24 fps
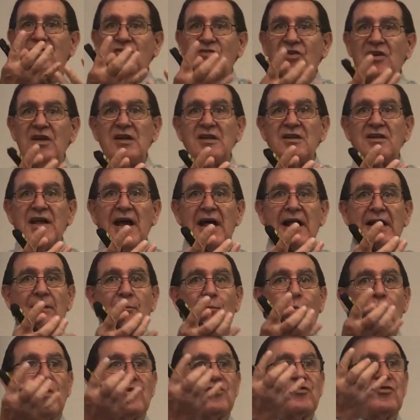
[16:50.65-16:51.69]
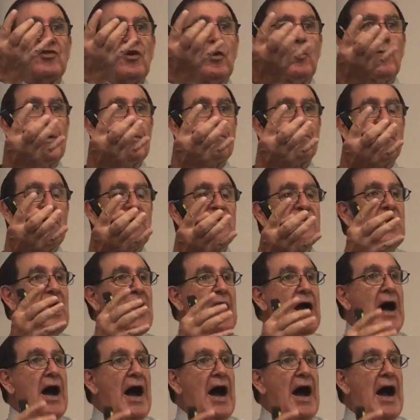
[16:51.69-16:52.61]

seen that and were so impressed,